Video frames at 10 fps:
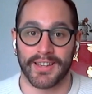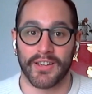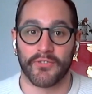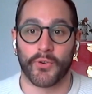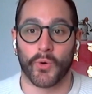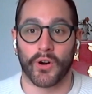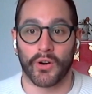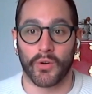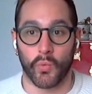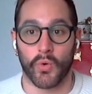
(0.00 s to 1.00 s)
for
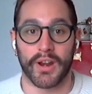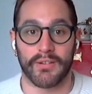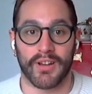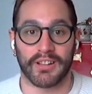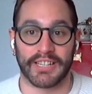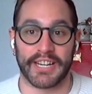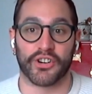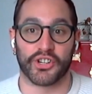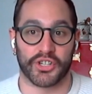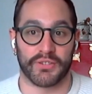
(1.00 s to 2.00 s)
what a leader
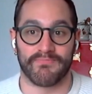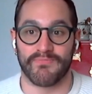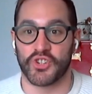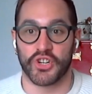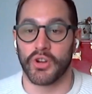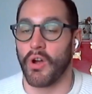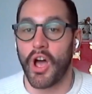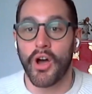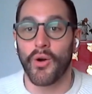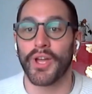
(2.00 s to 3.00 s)
should do.
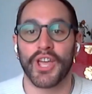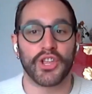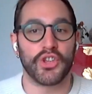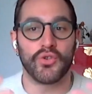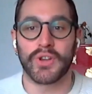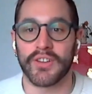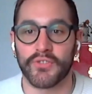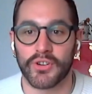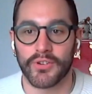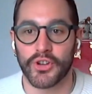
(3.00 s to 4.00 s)
Oh, you give
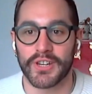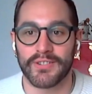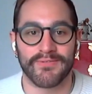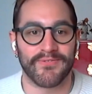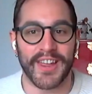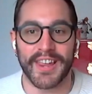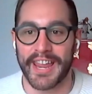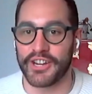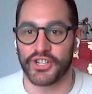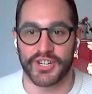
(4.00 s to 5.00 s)
good
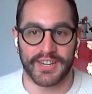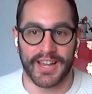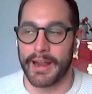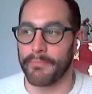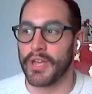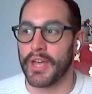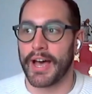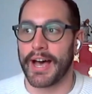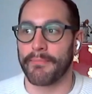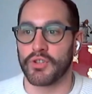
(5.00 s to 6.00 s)
vacation time.
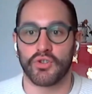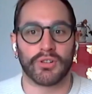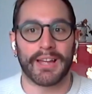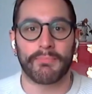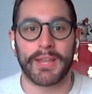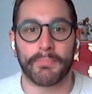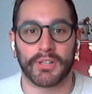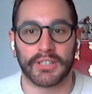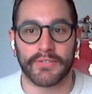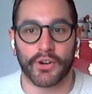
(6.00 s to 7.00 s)
You let people
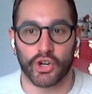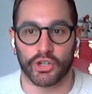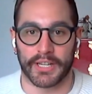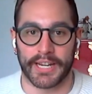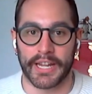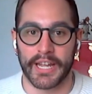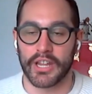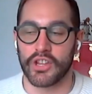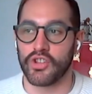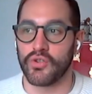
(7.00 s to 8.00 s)
leave early.
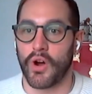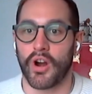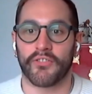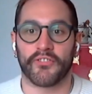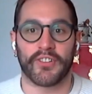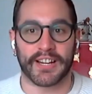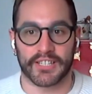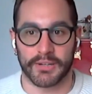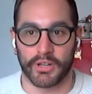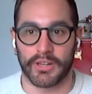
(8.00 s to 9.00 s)
You are
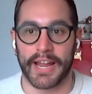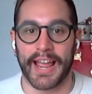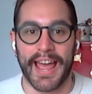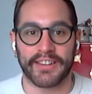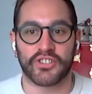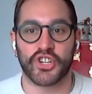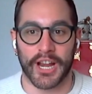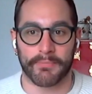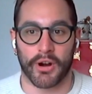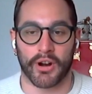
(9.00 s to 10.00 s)
flexible, as check
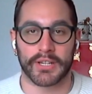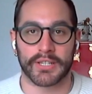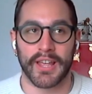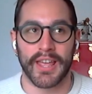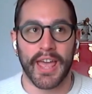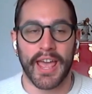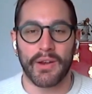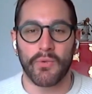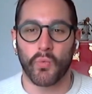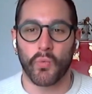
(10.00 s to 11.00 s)
marks.
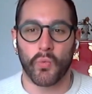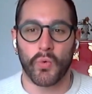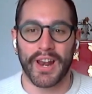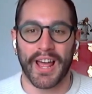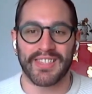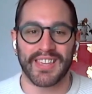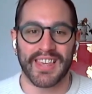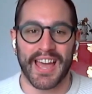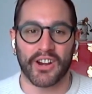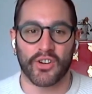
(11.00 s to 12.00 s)
And what I think that
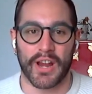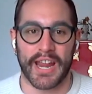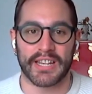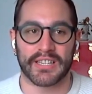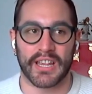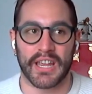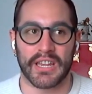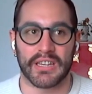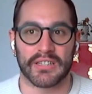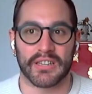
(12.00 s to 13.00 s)
creates
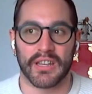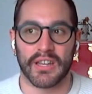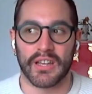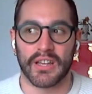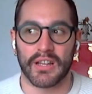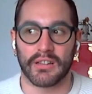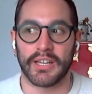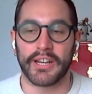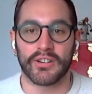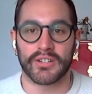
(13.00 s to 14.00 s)
is
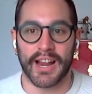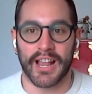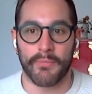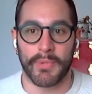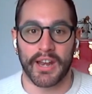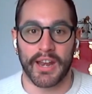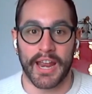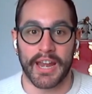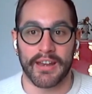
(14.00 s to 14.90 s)
leaders that come in, and